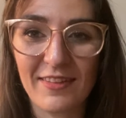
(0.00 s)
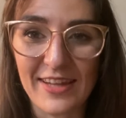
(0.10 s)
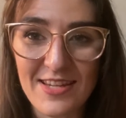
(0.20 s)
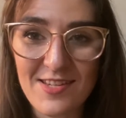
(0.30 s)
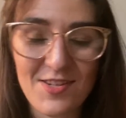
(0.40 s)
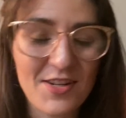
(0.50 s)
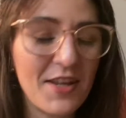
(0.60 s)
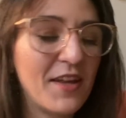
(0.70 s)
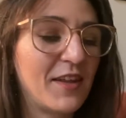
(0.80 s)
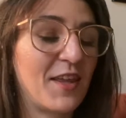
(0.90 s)
list
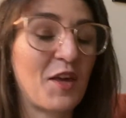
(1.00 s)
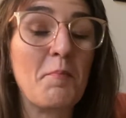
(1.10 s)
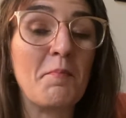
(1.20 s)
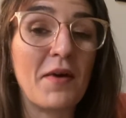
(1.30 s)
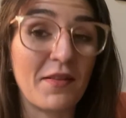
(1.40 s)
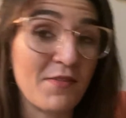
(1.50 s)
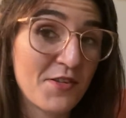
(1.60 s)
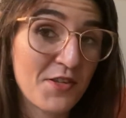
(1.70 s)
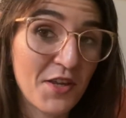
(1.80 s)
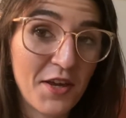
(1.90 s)
like
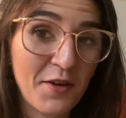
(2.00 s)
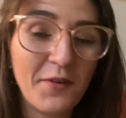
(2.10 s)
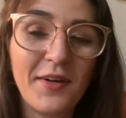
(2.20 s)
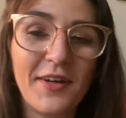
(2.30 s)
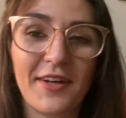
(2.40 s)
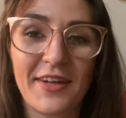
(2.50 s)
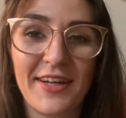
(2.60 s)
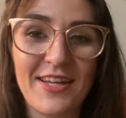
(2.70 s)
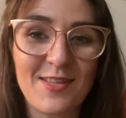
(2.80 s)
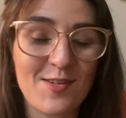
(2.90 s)
months ago,
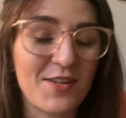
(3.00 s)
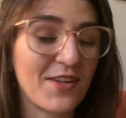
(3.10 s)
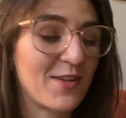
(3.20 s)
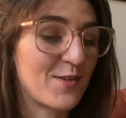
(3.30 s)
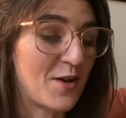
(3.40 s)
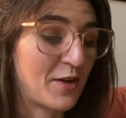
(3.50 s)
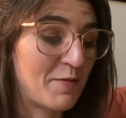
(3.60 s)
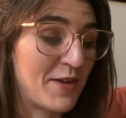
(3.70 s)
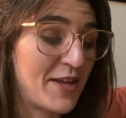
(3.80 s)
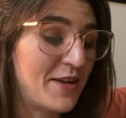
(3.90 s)
it still has not
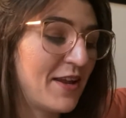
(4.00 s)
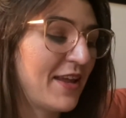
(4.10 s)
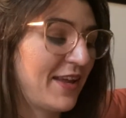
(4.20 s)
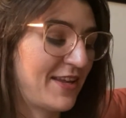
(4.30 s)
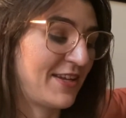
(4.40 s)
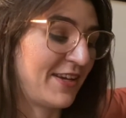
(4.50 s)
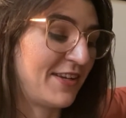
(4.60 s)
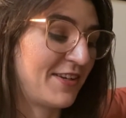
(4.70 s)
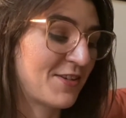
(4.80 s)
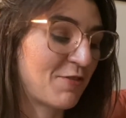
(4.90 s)
come in.
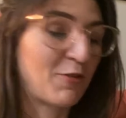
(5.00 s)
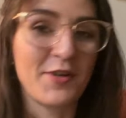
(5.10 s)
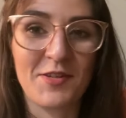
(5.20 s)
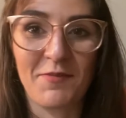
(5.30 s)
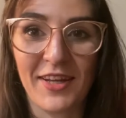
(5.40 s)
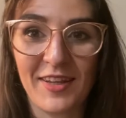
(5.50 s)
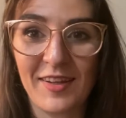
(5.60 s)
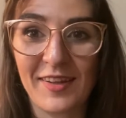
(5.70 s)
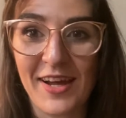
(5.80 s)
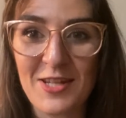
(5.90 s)
And of course, I'm like
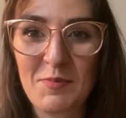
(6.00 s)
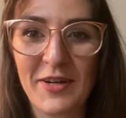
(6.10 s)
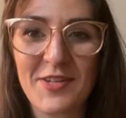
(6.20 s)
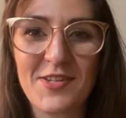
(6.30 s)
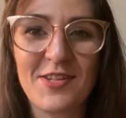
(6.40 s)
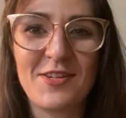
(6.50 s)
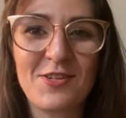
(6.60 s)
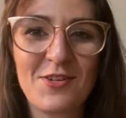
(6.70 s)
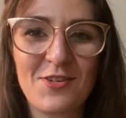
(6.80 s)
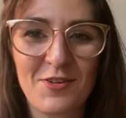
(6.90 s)
the last person
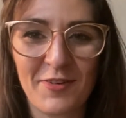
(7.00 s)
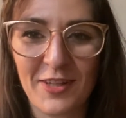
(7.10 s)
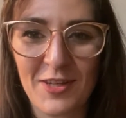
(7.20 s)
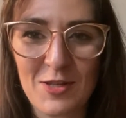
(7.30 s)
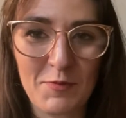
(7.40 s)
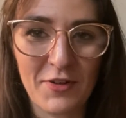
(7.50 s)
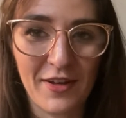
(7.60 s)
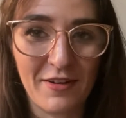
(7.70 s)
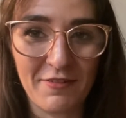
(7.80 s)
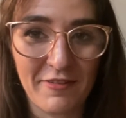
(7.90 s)
to read this book
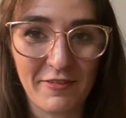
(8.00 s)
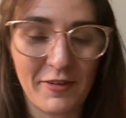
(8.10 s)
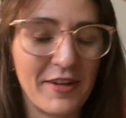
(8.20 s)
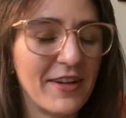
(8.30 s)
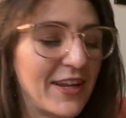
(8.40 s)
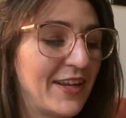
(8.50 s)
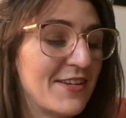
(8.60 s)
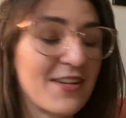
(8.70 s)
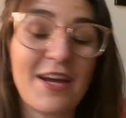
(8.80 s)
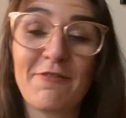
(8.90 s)
out of everyone,
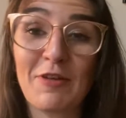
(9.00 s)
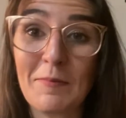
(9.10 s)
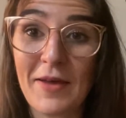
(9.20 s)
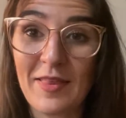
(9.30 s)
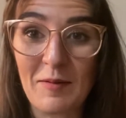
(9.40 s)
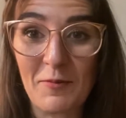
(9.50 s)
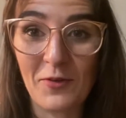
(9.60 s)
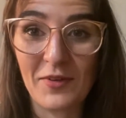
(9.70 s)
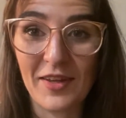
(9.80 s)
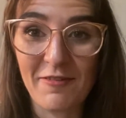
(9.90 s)
and I feel bad that I'm
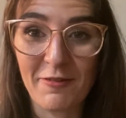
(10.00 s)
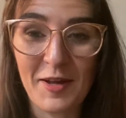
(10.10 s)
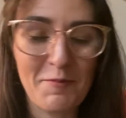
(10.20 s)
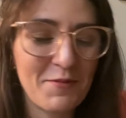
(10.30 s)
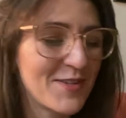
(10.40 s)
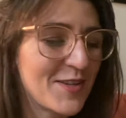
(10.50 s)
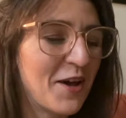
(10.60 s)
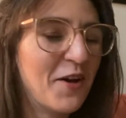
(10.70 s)
holding everyone up. So